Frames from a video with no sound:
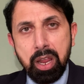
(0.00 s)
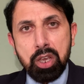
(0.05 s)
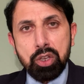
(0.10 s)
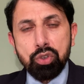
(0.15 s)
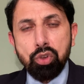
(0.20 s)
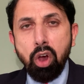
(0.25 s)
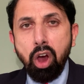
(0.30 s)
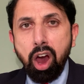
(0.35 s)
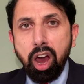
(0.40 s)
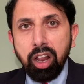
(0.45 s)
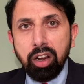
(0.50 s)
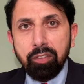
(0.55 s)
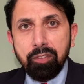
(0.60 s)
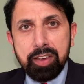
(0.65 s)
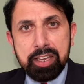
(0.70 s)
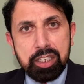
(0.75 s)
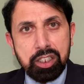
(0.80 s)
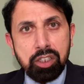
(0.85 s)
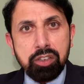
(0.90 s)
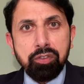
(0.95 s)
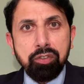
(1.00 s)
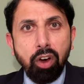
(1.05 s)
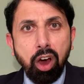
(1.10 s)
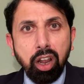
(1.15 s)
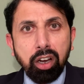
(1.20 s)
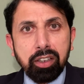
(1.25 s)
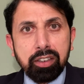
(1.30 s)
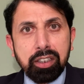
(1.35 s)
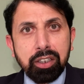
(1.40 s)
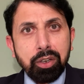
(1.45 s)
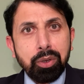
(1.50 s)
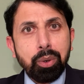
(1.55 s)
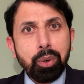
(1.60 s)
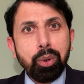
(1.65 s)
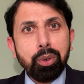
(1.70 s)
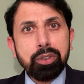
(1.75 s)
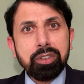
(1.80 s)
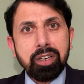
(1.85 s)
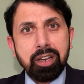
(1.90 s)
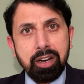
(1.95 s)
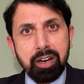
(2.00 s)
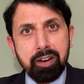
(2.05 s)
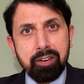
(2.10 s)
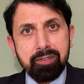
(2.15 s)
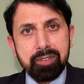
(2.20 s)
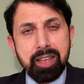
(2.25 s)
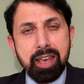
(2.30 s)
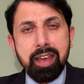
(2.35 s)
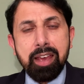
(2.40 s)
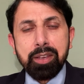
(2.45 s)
So always follow the growth curves.